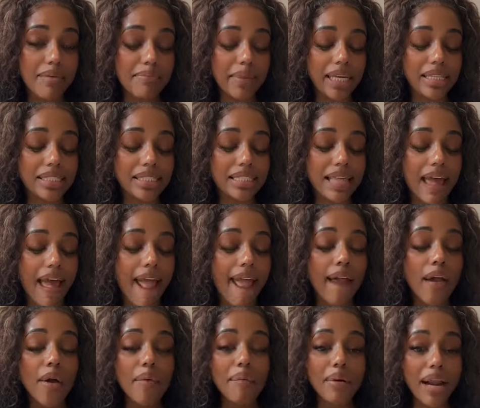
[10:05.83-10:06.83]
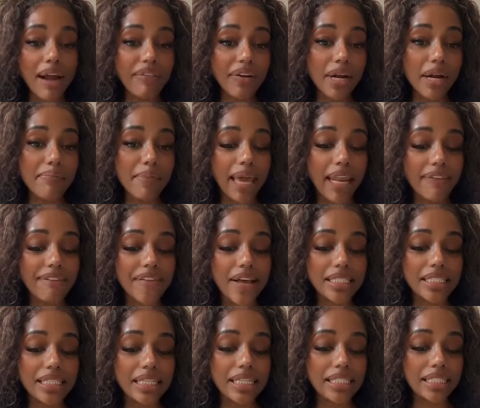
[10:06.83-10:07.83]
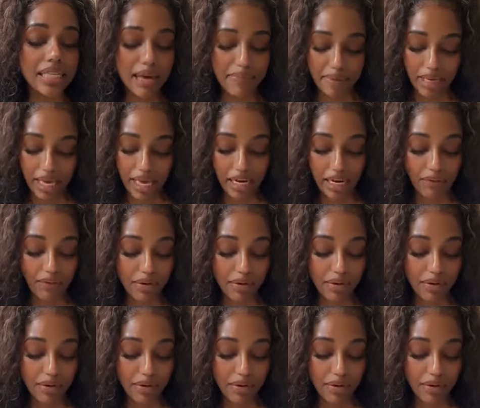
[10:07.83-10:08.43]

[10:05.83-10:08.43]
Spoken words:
It means that whatever you're manifesting is coming in.